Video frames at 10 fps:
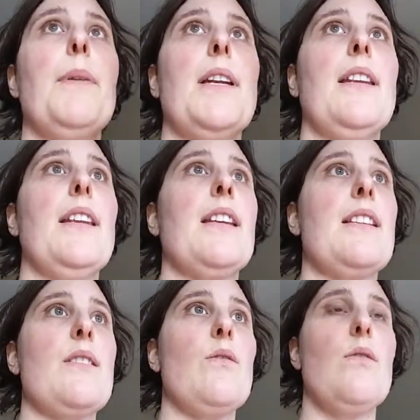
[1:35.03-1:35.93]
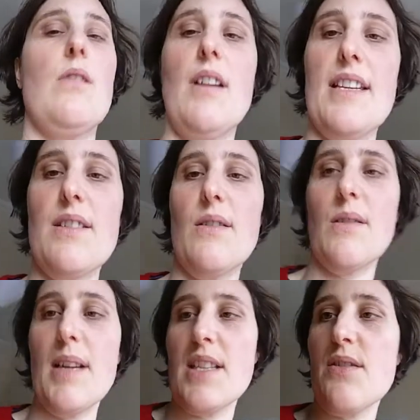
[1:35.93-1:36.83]
But I think it's all
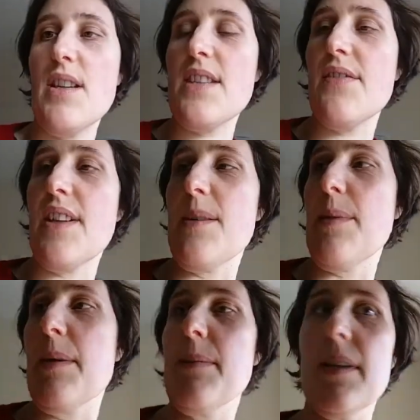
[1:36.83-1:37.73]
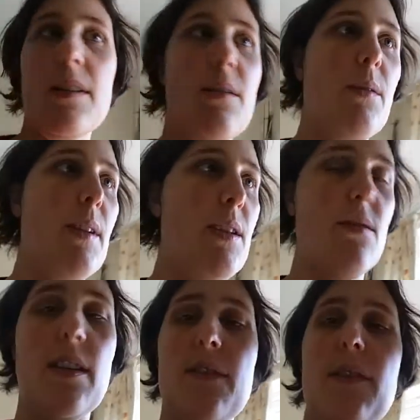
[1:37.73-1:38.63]
quite stressful at the moment. It's all quite
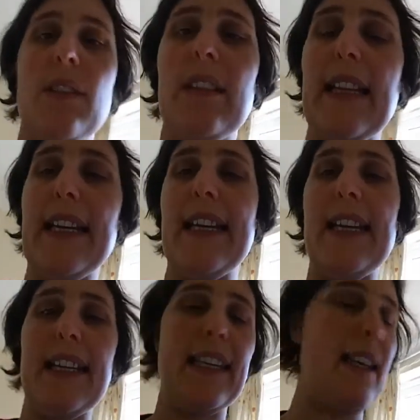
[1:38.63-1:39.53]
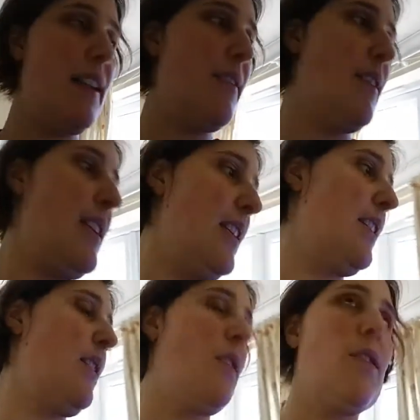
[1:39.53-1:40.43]
stressful getting
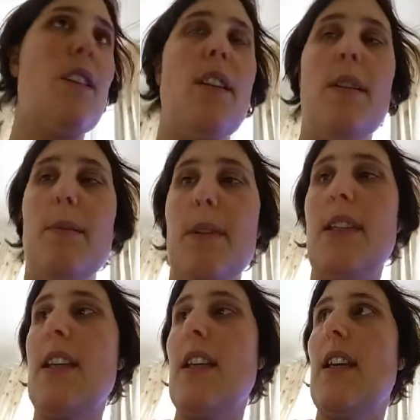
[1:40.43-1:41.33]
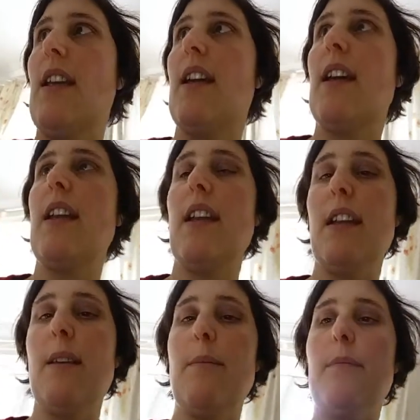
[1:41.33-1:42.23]
everything done on time,
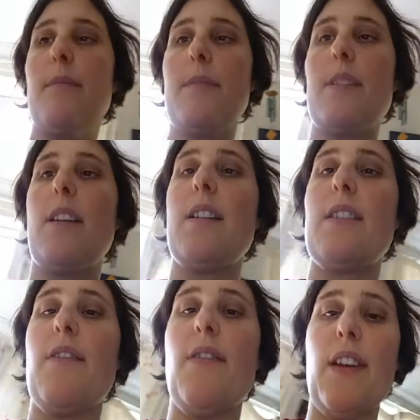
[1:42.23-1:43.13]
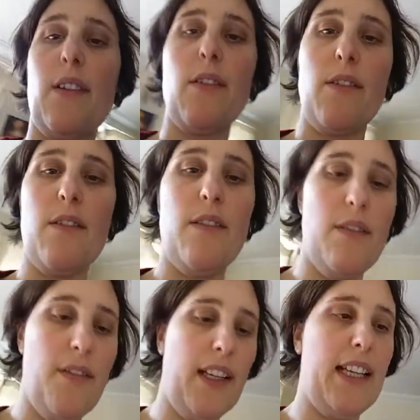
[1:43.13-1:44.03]
and starting to feel
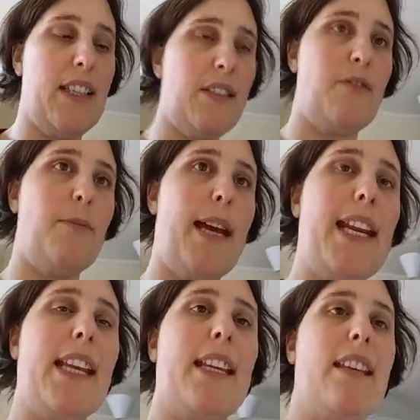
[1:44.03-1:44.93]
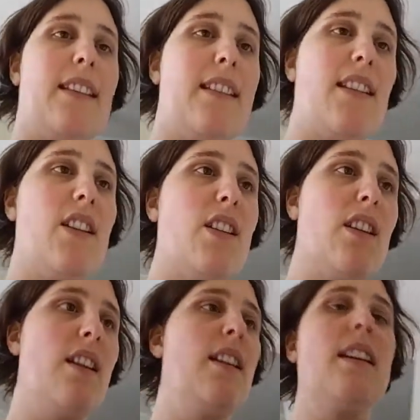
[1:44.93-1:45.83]
feelings of panic and such.